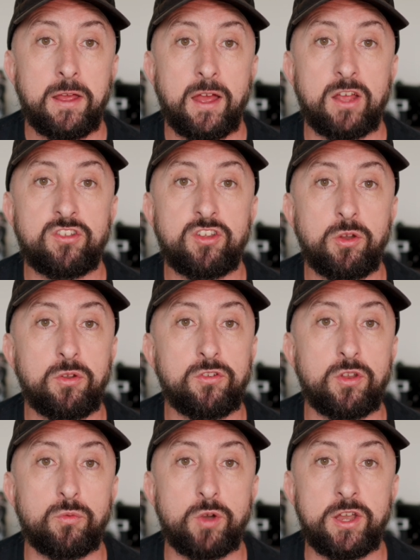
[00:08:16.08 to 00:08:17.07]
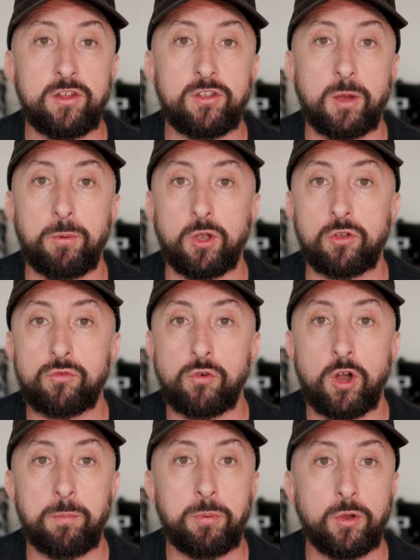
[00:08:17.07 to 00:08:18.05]
As soon as the Red is up on a
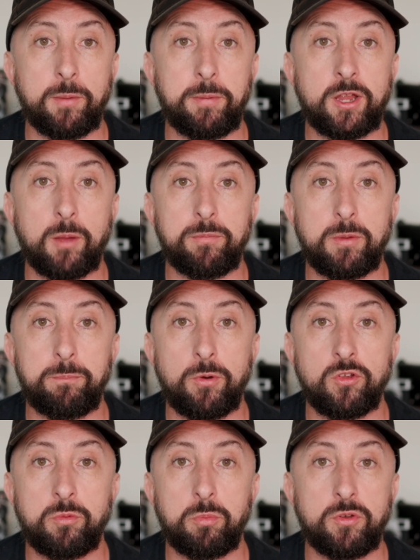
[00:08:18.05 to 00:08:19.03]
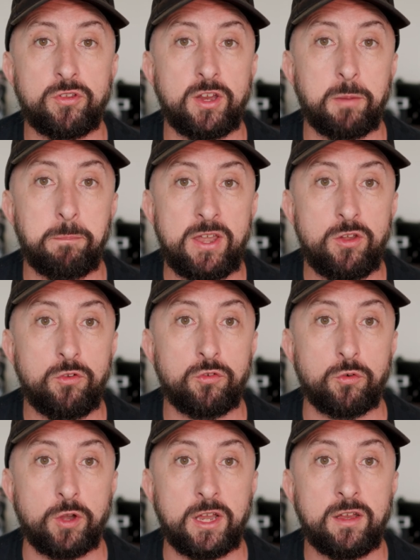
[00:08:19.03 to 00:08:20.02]
tripod, it becomes impossible to see the menu
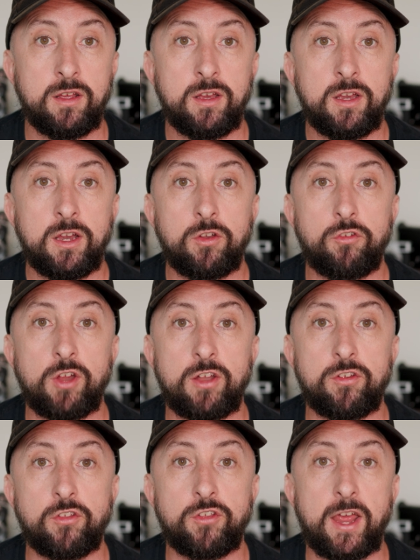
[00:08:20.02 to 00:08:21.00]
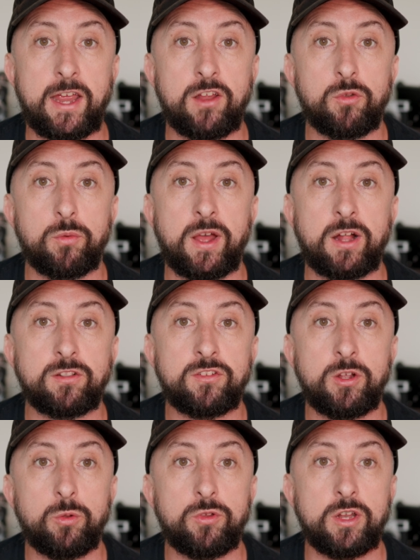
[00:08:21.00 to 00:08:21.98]
screen to change the settings without
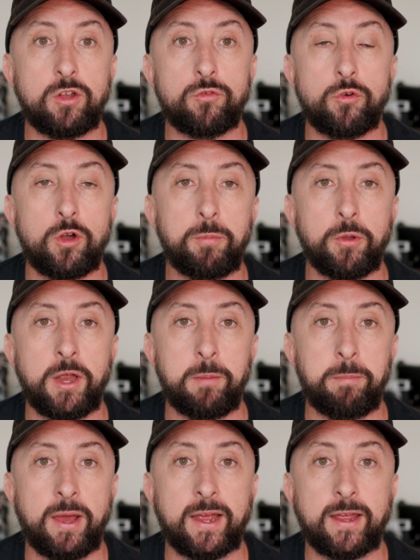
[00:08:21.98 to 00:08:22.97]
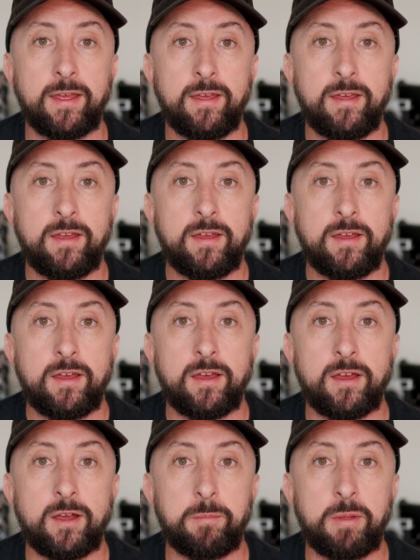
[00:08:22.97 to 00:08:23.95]
tilting the tripod head back,
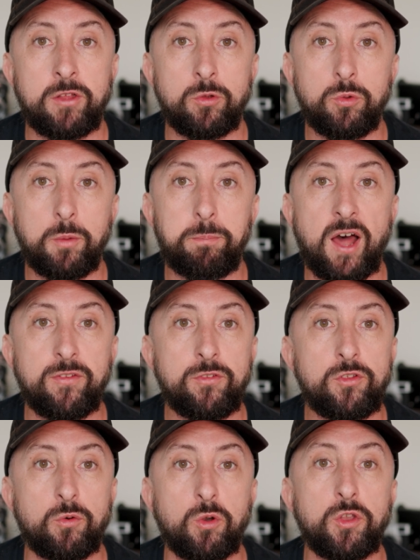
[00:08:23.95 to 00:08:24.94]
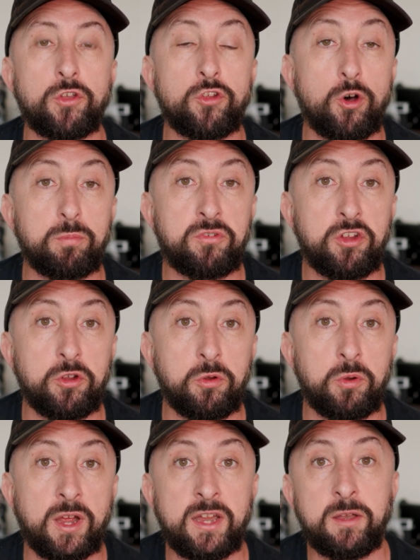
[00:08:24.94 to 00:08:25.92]
as all the buttons are on the top
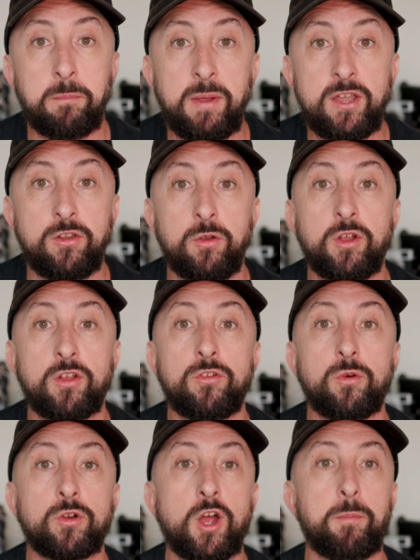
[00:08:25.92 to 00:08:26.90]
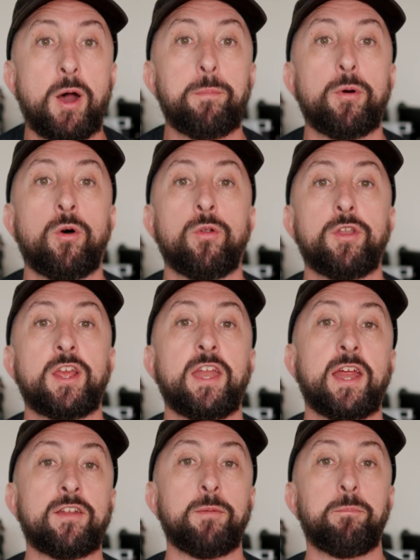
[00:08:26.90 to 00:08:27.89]
too, and the menu does not come up on the
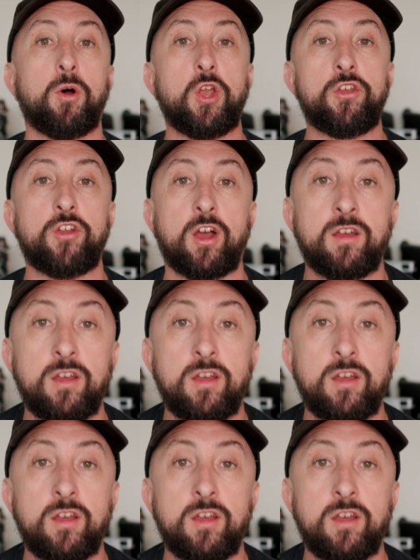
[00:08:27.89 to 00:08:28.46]
connected monitor.